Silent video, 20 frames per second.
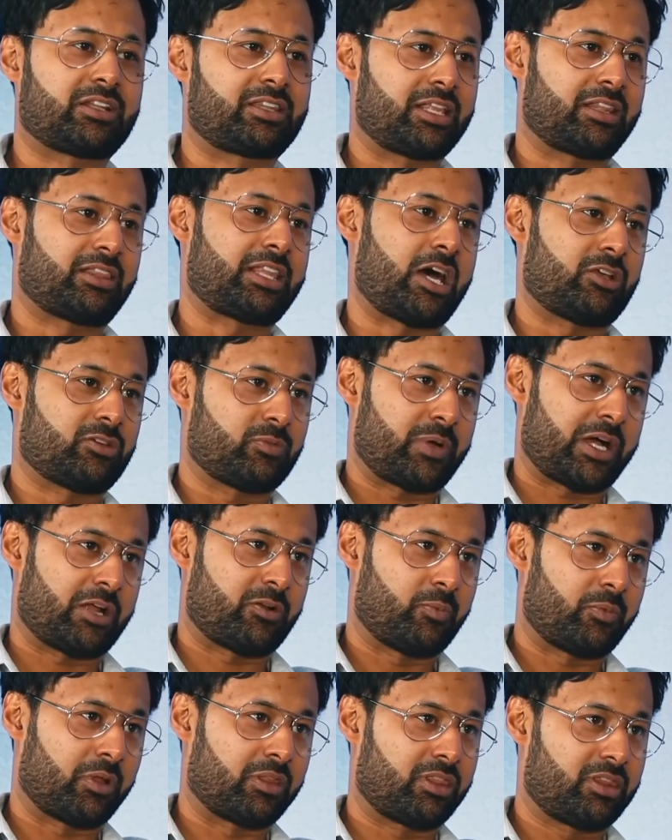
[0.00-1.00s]
are £10,000
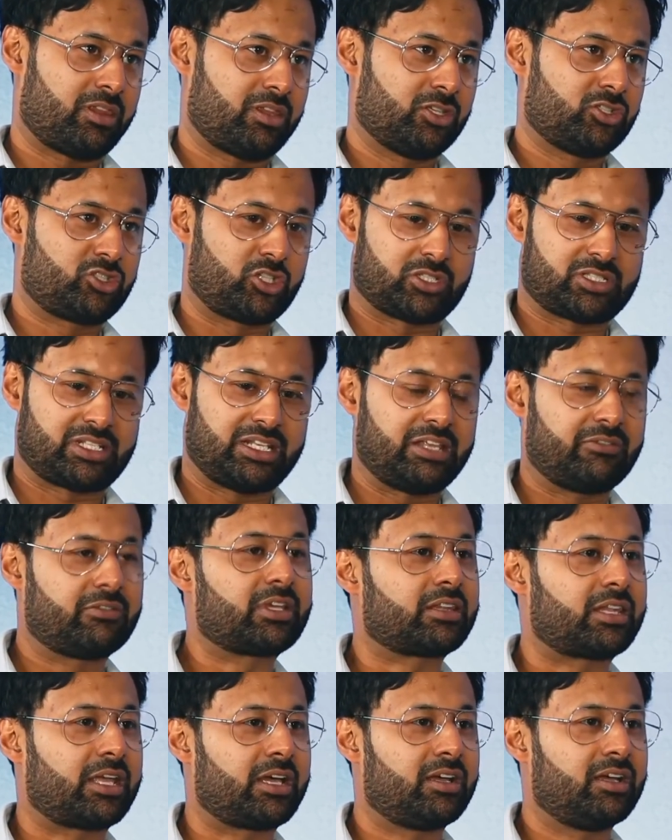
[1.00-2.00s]
a month just
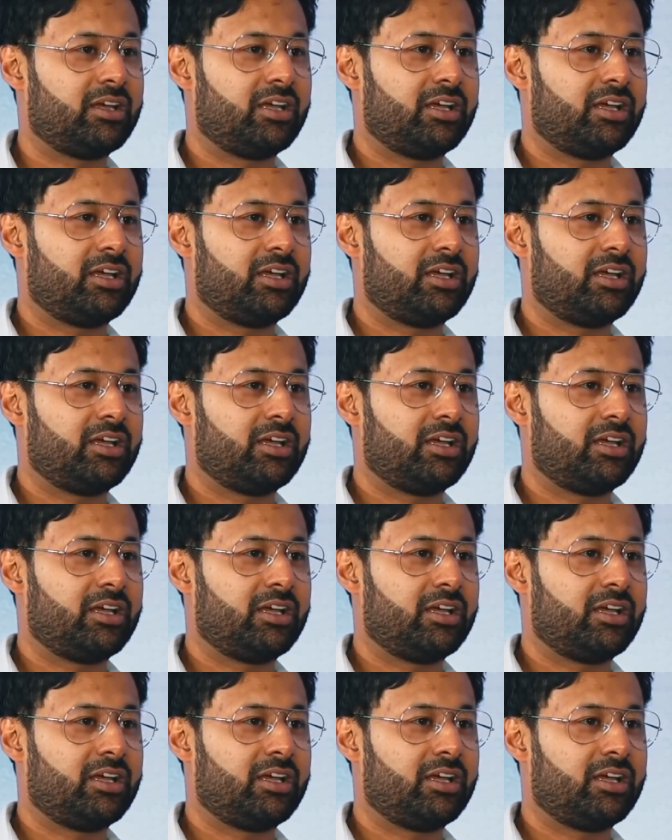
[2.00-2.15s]
living there.